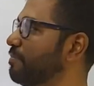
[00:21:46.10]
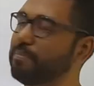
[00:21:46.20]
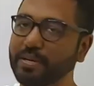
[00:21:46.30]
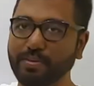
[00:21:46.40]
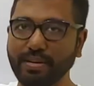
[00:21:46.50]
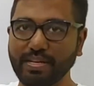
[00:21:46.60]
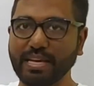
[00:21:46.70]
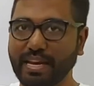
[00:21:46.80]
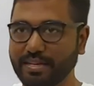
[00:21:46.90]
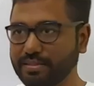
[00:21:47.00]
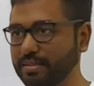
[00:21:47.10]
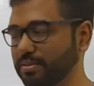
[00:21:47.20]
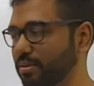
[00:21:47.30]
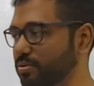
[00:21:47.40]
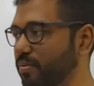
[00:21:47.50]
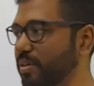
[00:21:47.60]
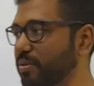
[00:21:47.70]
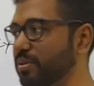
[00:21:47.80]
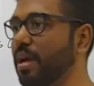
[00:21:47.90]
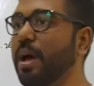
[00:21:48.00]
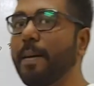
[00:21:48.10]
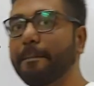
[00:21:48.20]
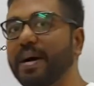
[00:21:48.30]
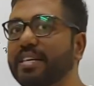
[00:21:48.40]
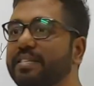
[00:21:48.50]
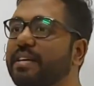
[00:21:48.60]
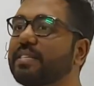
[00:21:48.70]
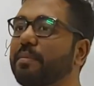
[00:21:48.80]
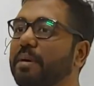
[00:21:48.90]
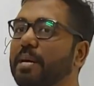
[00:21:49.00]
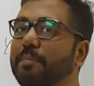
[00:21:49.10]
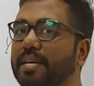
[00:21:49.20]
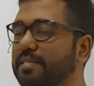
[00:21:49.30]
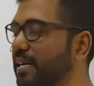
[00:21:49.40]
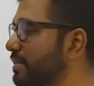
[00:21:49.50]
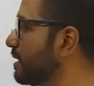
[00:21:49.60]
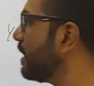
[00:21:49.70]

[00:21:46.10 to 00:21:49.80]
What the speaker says: between galaxies also. We use parsecs and megaparsecs.